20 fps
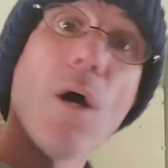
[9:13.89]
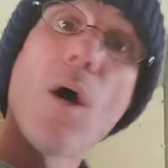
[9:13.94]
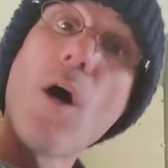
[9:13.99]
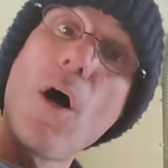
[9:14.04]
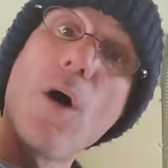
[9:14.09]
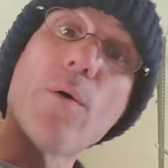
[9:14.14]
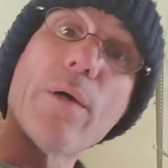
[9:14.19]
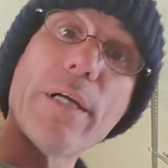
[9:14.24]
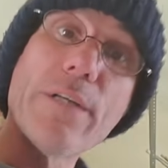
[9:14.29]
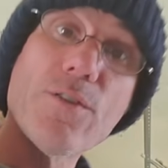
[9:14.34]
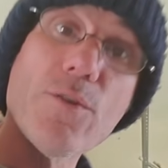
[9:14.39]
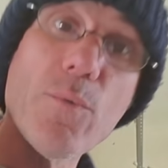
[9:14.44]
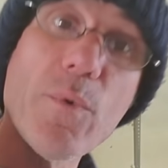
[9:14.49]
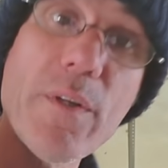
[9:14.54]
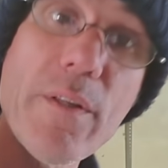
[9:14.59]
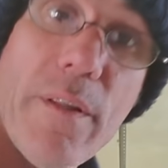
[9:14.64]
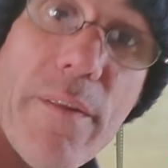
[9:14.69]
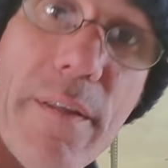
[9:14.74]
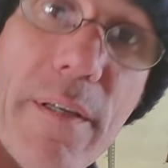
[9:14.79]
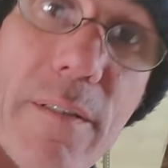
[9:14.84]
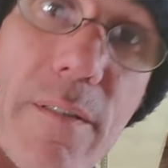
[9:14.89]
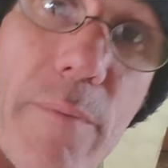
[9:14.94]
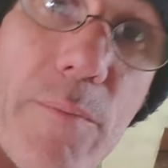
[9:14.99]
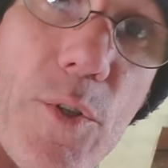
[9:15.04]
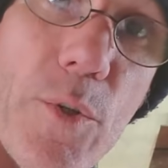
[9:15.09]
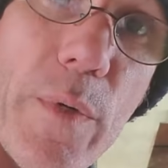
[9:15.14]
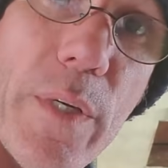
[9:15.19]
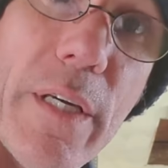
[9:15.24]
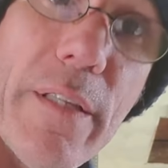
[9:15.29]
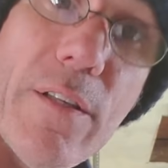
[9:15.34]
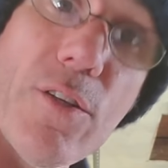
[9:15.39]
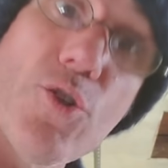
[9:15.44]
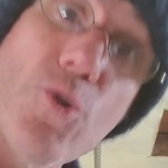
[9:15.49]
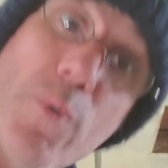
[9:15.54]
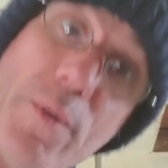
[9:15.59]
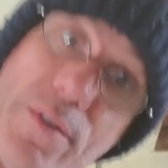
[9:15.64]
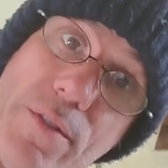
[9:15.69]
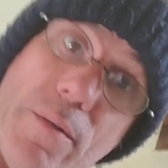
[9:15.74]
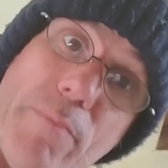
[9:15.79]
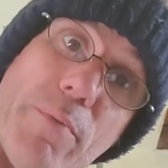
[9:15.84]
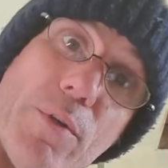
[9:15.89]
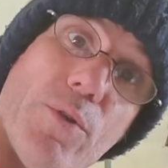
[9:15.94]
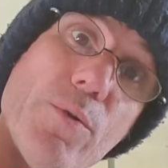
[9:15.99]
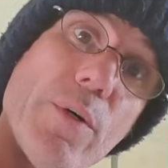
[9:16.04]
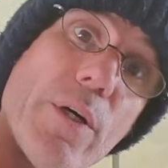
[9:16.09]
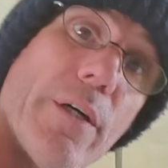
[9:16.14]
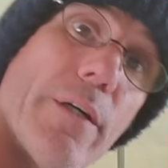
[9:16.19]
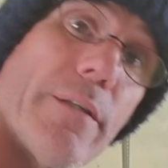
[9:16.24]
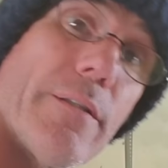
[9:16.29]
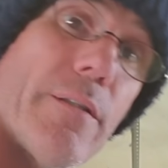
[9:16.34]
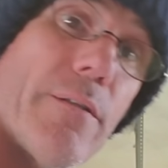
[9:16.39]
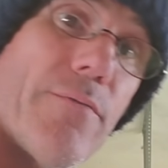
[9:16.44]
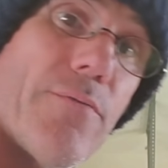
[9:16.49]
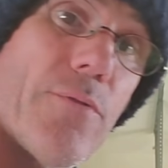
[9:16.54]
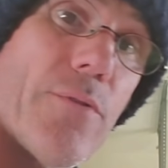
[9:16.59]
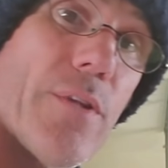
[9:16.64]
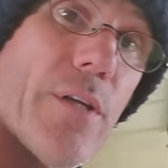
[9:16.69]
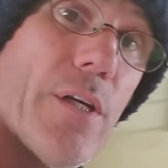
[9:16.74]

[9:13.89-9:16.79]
Okay, so one of the things I'm doing in the twisted balloon art for the